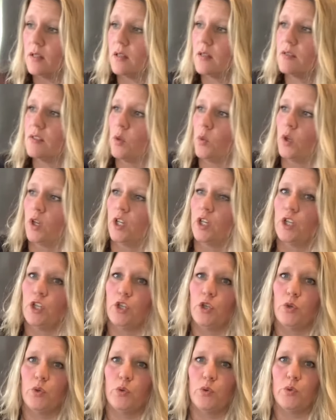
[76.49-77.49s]
So we're going to
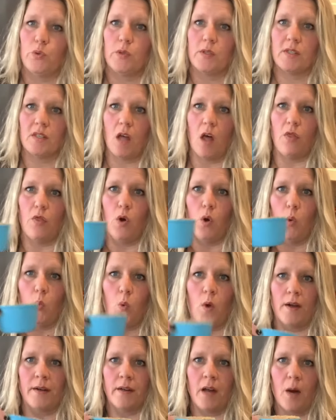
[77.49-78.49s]
use the
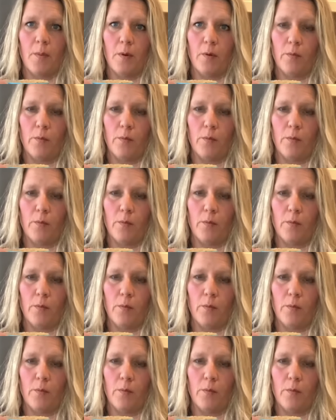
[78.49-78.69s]
1 cup